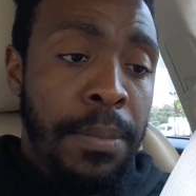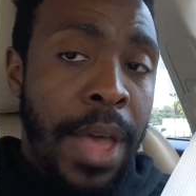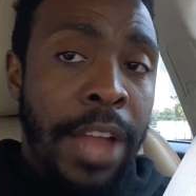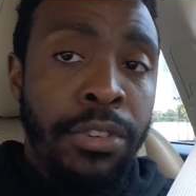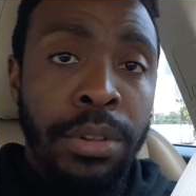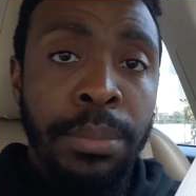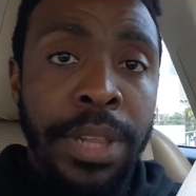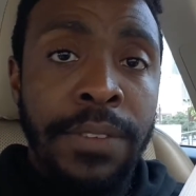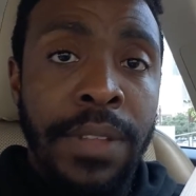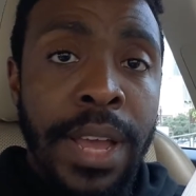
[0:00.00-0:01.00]
I truly
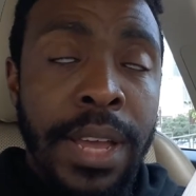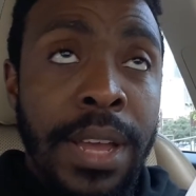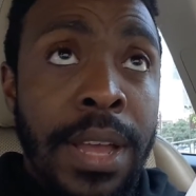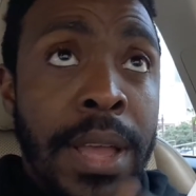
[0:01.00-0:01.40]
believe that.